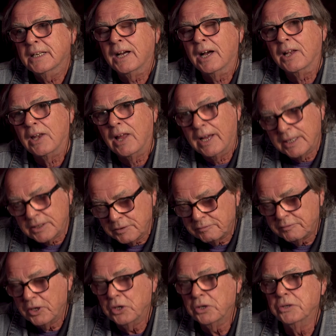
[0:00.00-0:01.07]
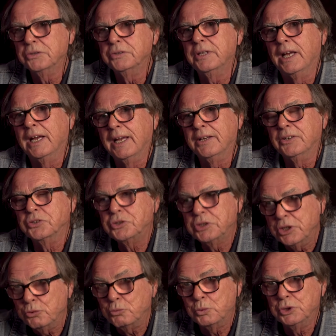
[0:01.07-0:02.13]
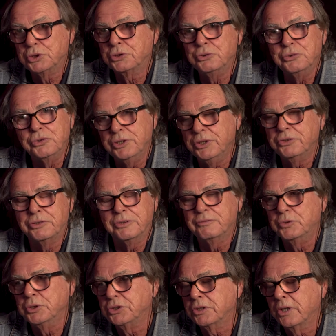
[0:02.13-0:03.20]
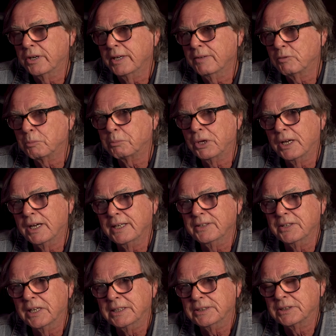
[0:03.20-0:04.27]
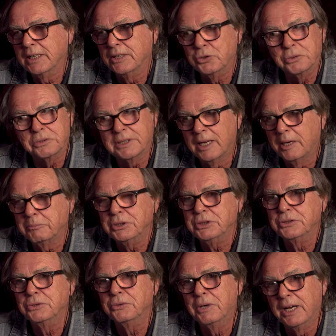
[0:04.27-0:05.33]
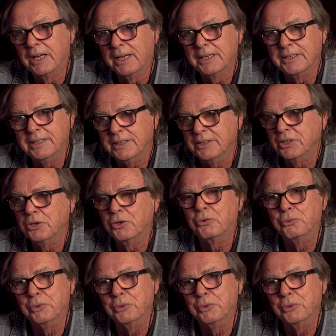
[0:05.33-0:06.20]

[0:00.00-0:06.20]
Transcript: lagerphone and a tin whistle, neither of which I'd ever played, and they said, look, can't be too hard here, they're not